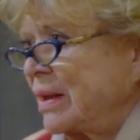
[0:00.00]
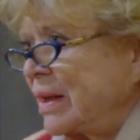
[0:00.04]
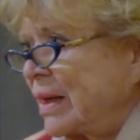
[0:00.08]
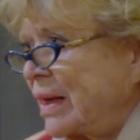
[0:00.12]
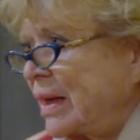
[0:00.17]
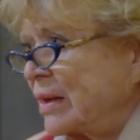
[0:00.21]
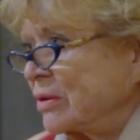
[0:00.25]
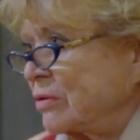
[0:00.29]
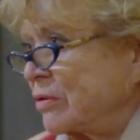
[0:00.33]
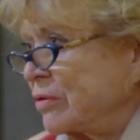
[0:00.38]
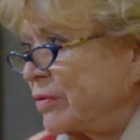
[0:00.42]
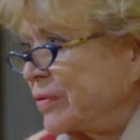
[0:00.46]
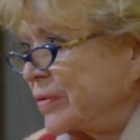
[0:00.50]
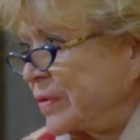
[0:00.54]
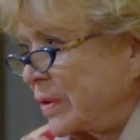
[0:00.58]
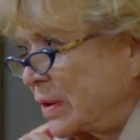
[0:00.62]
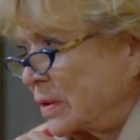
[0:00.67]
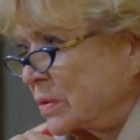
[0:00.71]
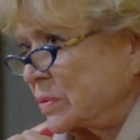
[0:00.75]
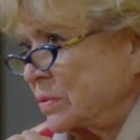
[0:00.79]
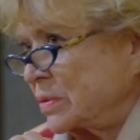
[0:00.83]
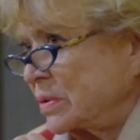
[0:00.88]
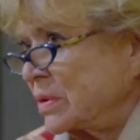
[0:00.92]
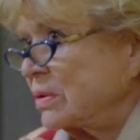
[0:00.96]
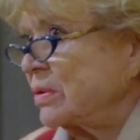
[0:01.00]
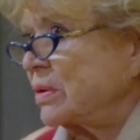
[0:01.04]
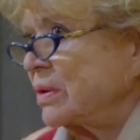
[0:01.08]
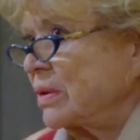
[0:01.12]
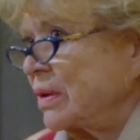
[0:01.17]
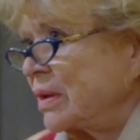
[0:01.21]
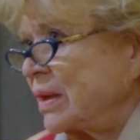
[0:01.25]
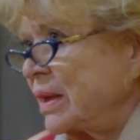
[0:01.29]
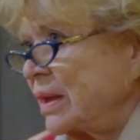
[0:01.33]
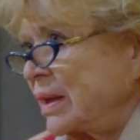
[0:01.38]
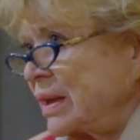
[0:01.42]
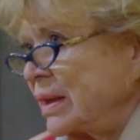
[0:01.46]
and found
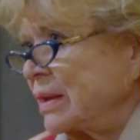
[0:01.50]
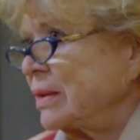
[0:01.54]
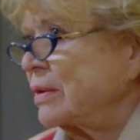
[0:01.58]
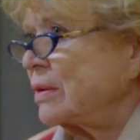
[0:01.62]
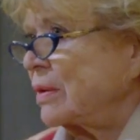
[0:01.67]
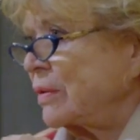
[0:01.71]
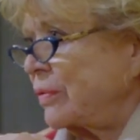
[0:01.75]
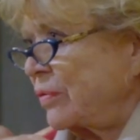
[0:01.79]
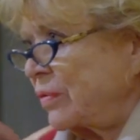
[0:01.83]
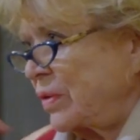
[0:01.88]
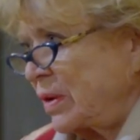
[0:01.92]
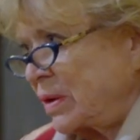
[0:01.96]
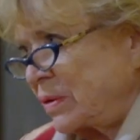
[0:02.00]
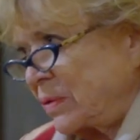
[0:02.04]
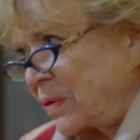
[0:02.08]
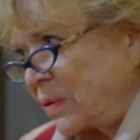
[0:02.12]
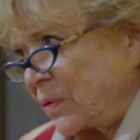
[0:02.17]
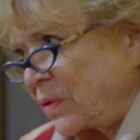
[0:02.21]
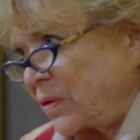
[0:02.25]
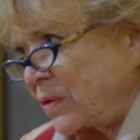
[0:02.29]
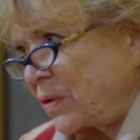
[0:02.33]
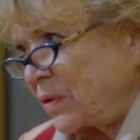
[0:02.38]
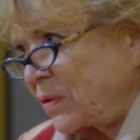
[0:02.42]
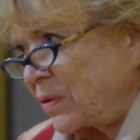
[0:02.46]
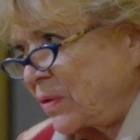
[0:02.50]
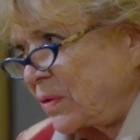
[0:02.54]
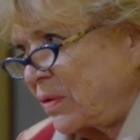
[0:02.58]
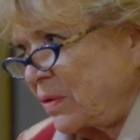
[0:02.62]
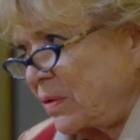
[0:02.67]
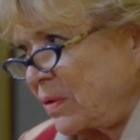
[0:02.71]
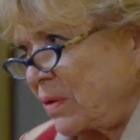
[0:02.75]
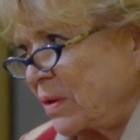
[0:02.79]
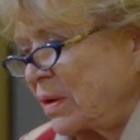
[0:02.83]
the interferences,